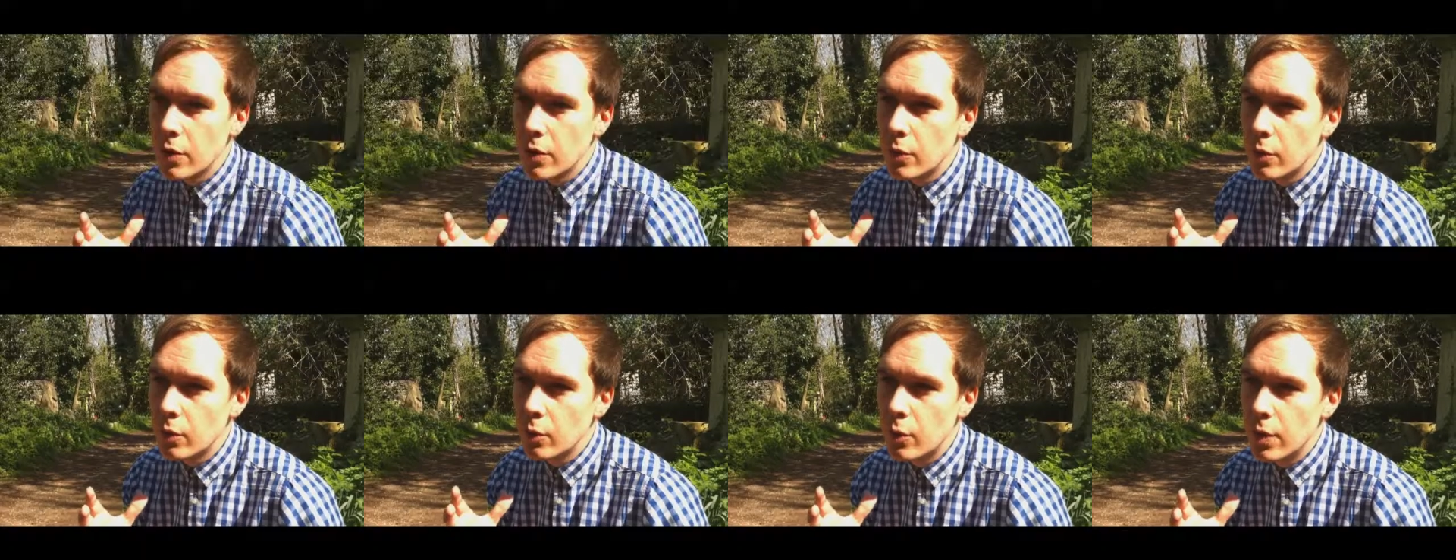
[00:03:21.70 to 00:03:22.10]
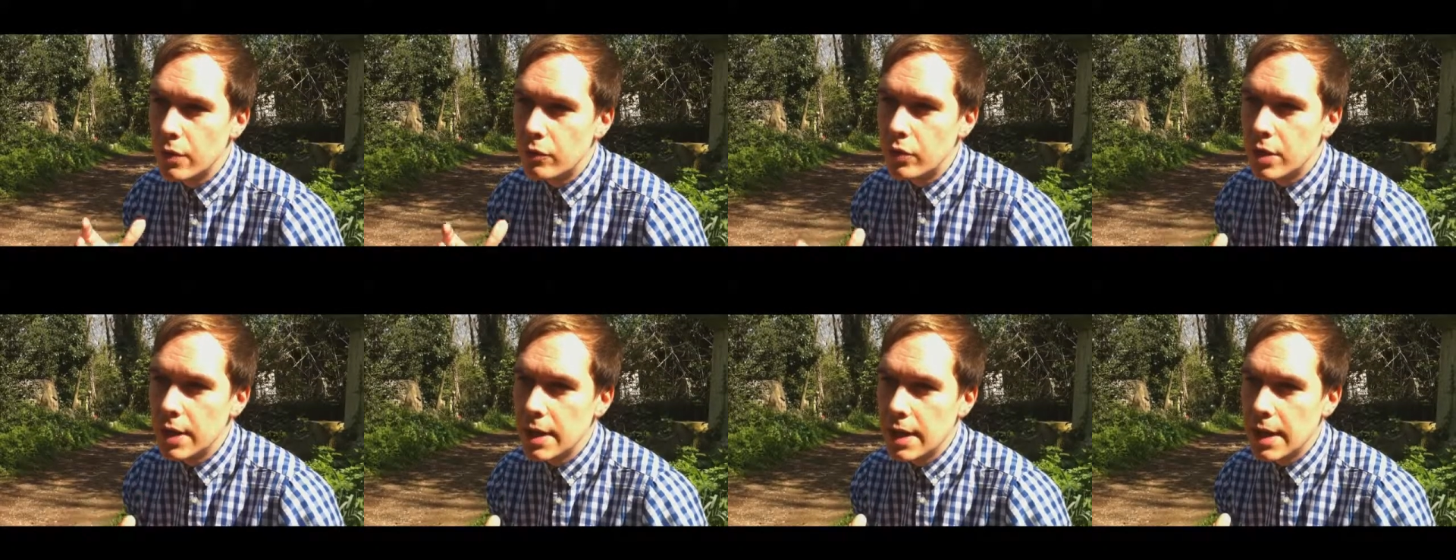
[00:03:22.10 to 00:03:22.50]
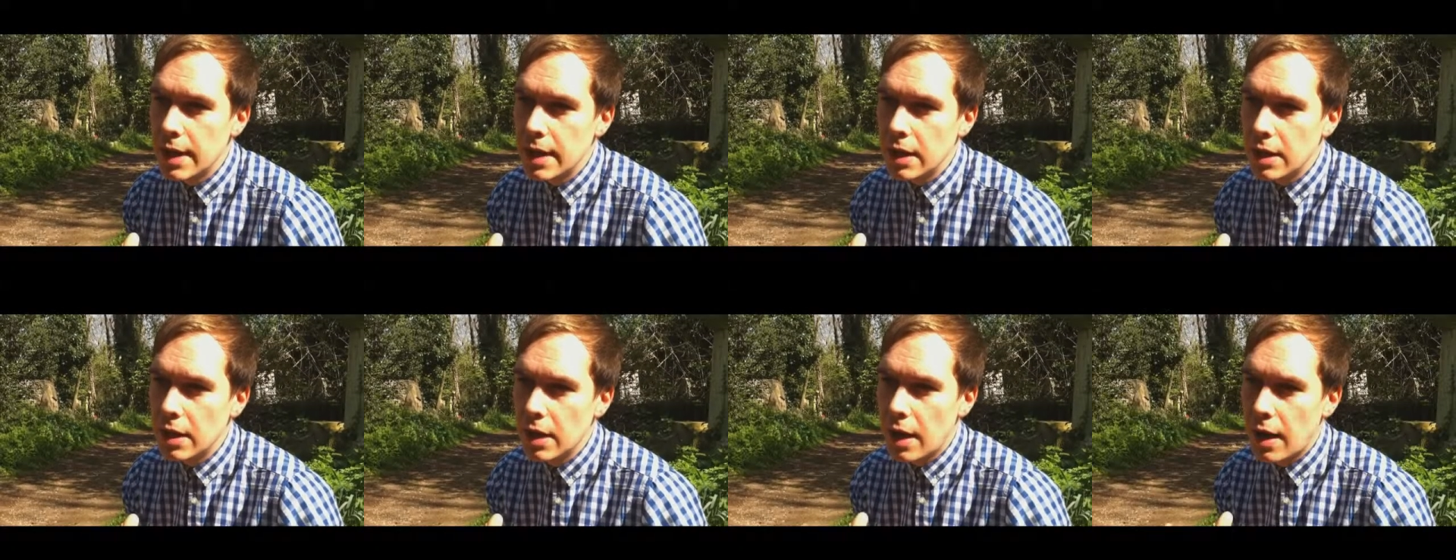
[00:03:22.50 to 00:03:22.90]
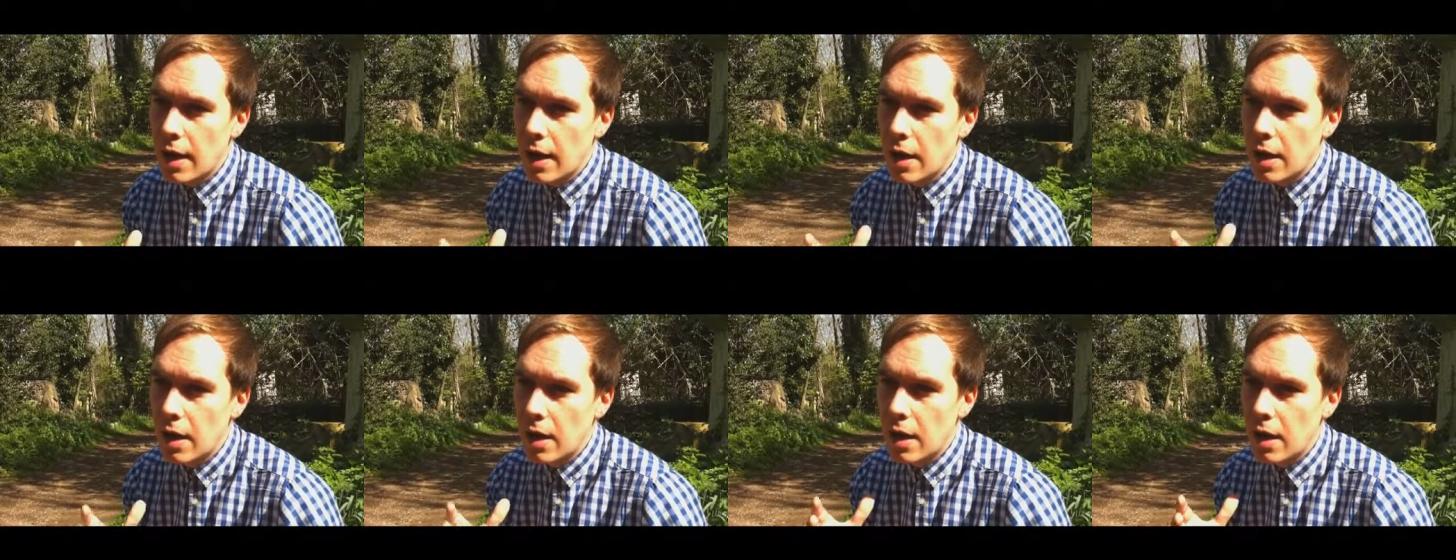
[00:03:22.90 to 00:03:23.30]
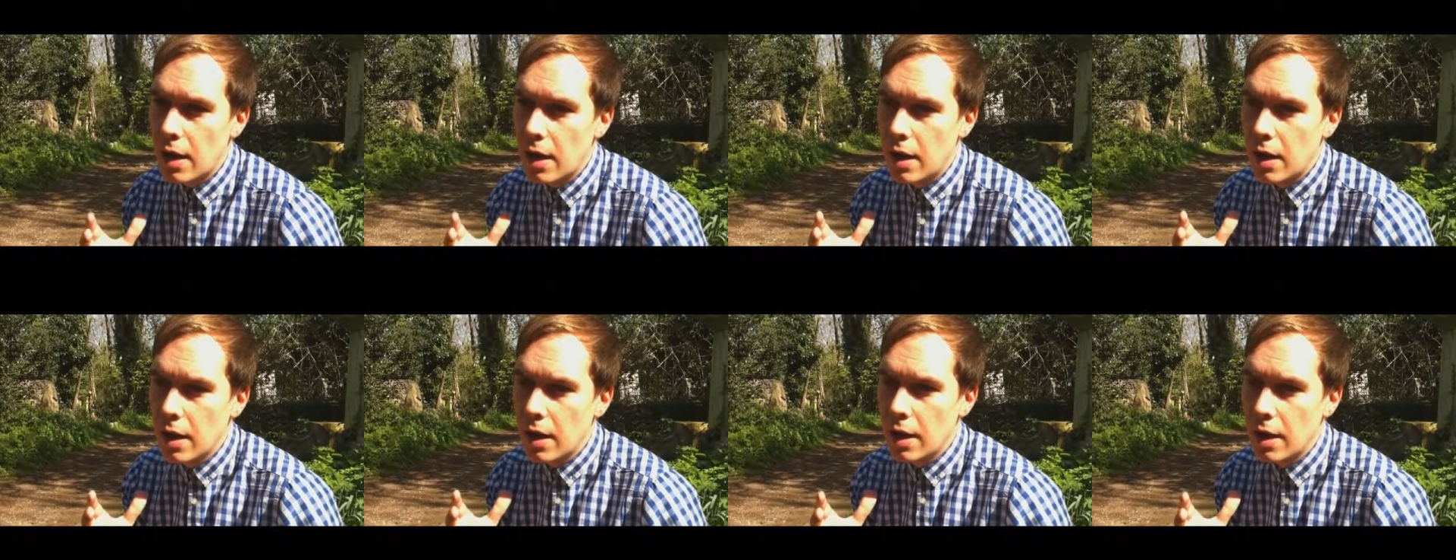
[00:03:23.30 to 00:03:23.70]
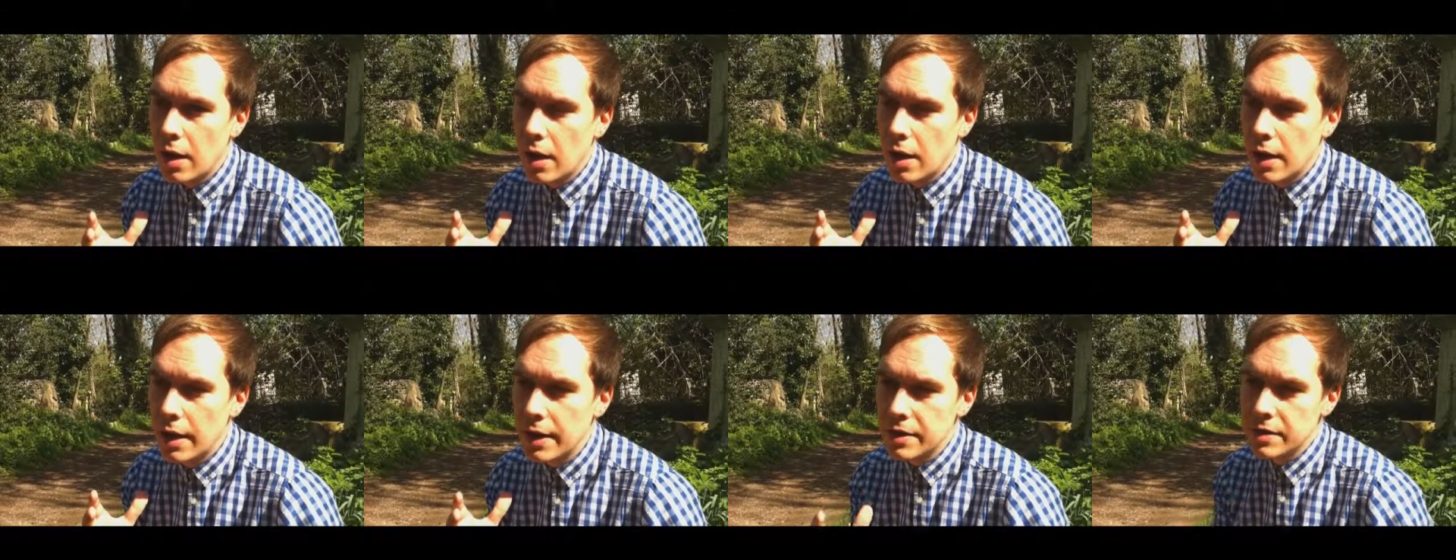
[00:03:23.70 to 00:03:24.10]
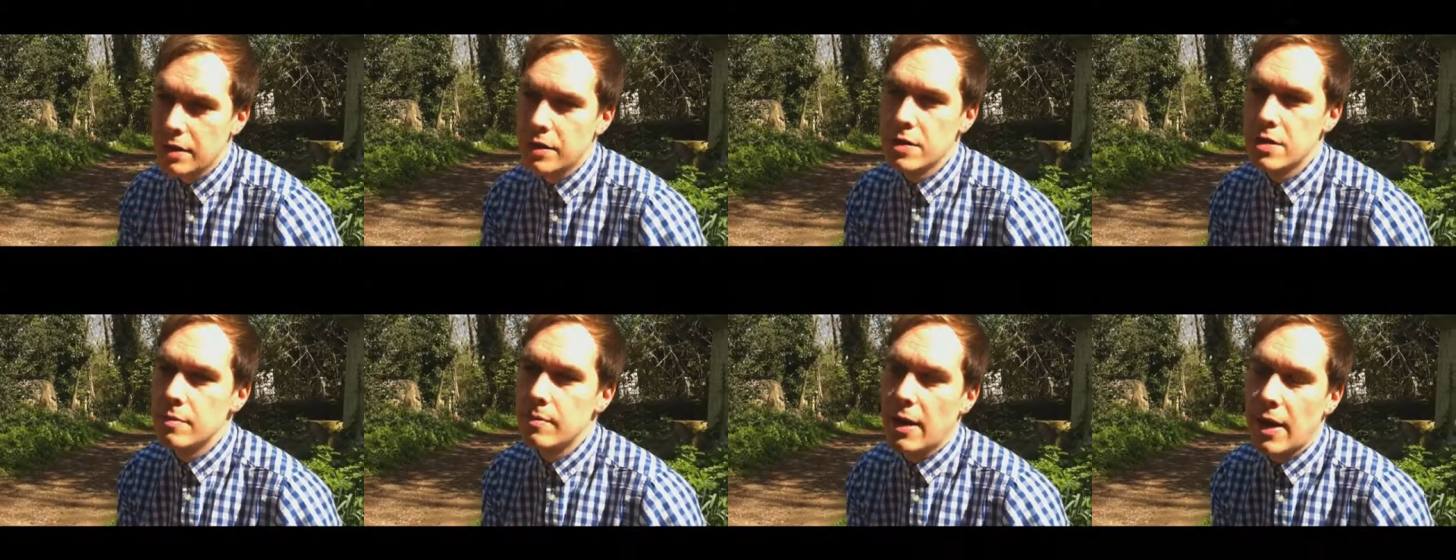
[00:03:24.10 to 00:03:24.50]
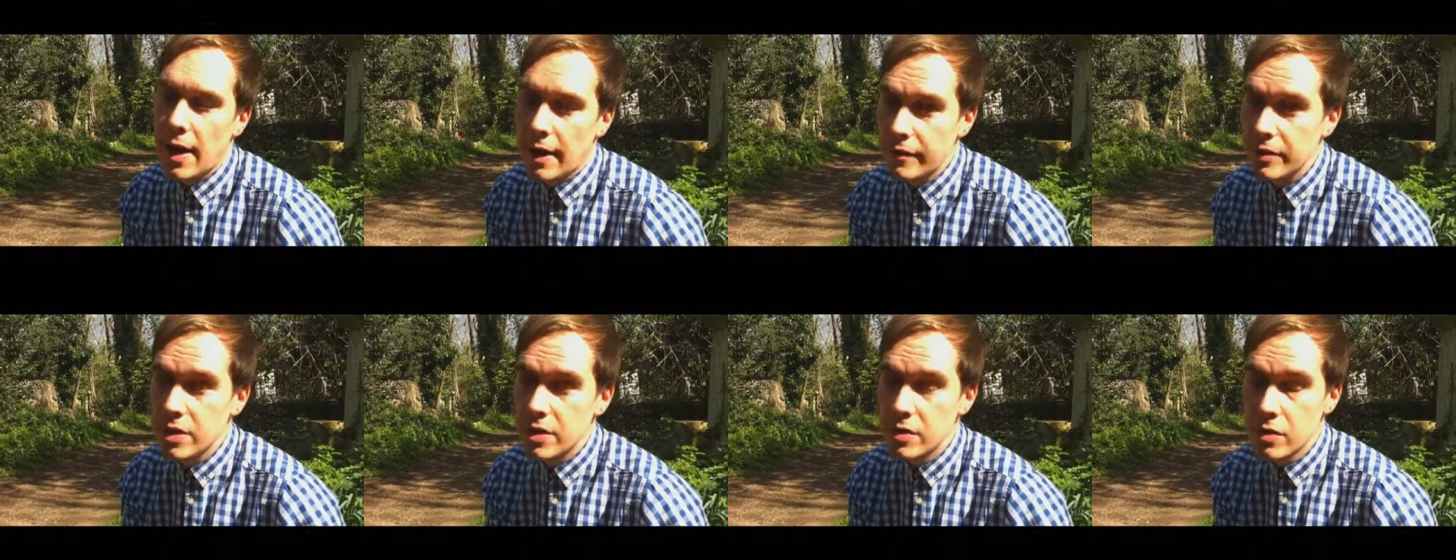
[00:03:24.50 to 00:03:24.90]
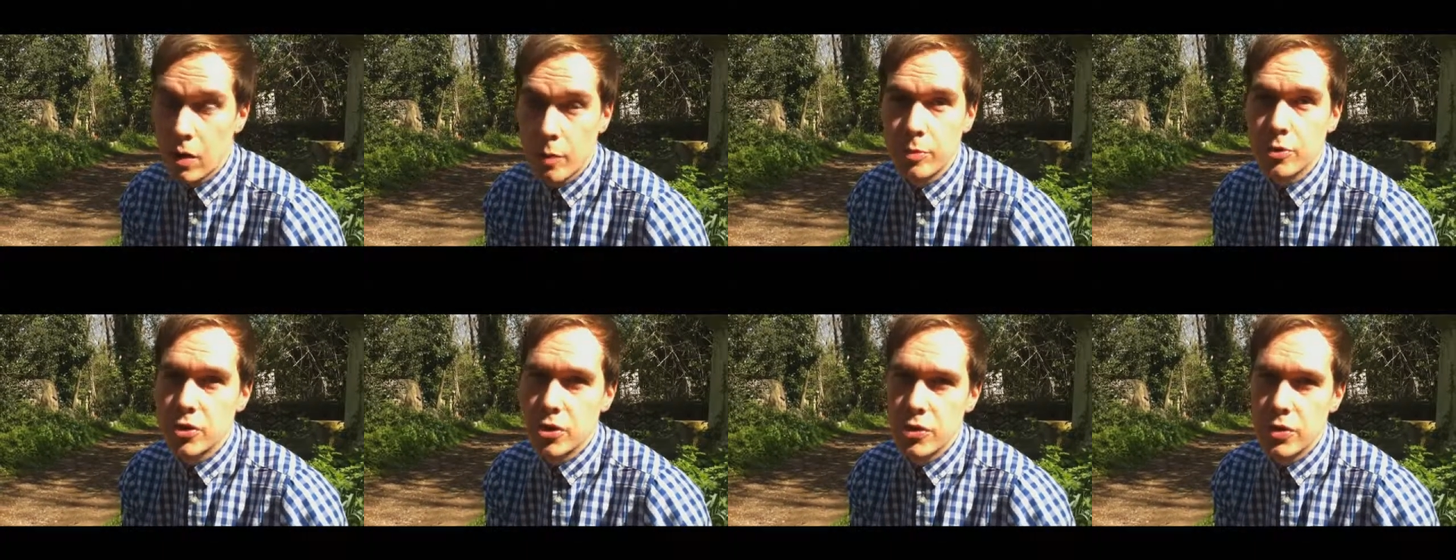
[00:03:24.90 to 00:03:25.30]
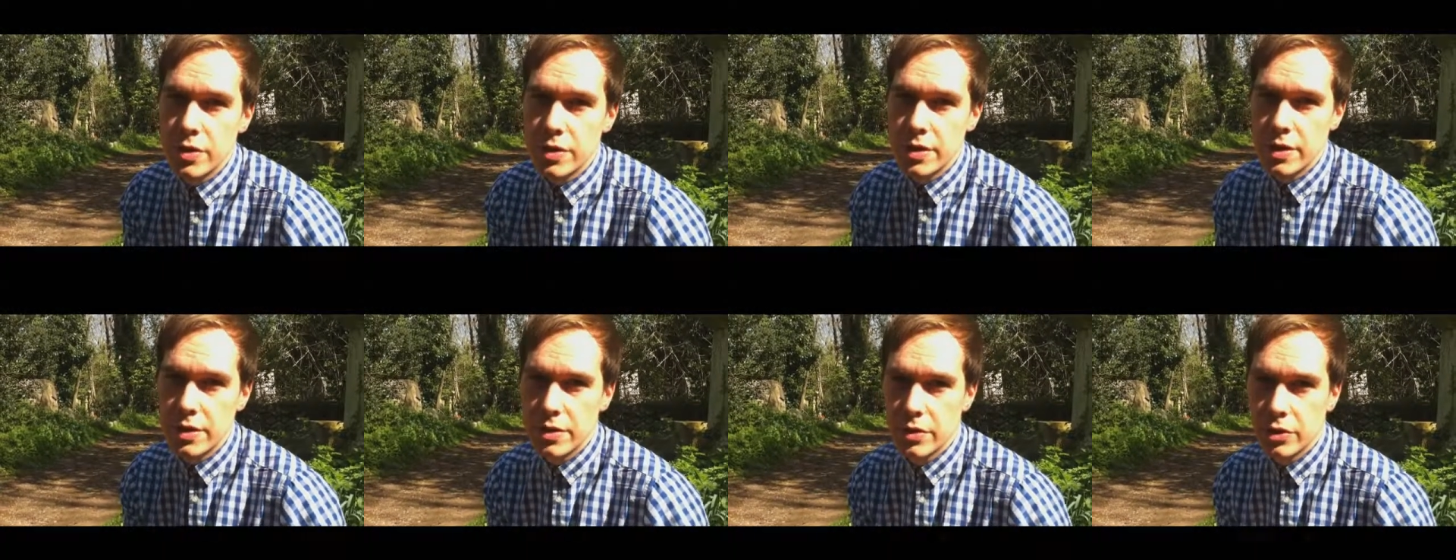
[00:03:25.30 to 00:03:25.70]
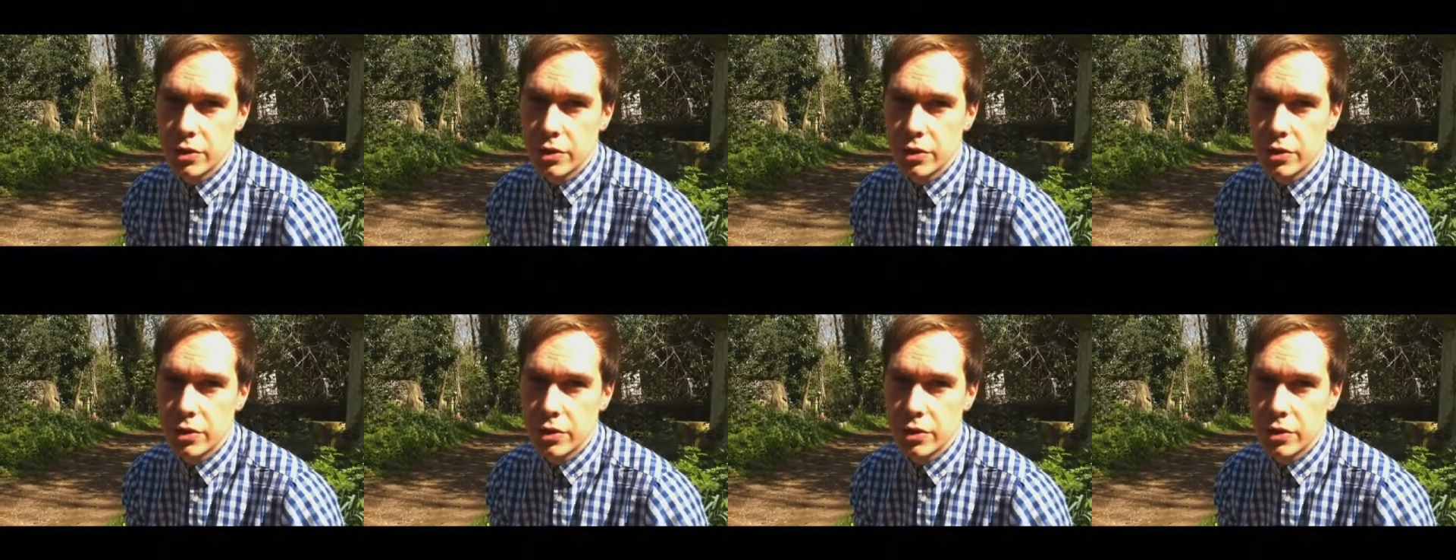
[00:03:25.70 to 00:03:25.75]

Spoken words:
And so we're really excited about having this opportunity